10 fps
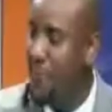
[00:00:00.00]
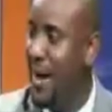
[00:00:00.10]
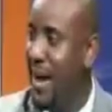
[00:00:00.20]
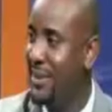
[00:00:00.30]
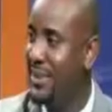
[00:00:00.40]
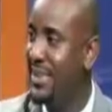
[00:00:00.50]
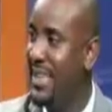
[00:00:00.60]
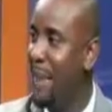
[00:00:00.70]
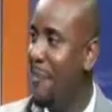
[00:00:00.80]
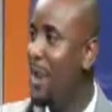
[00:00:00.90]
out
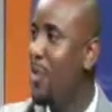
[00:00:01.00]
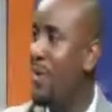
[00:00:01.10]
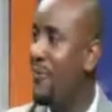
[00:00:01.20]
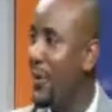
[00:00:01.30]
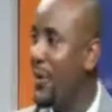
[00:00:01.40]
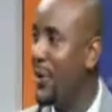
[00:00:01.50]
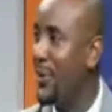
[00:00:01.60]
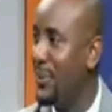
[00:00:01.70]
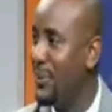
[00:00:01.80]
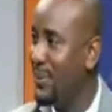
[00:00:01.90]
and make way for
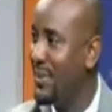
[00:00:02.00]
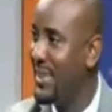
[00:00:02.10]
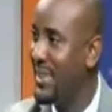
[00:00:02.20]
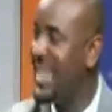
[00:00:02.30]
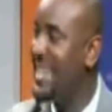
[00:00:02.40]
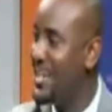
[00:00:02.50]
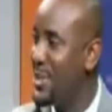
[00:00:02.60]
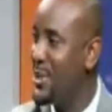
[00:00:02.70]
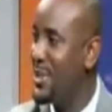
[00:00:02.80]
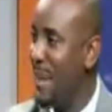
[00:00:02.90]
you. The
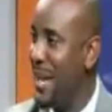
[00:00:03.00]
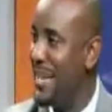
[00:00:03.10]
indigenous banks.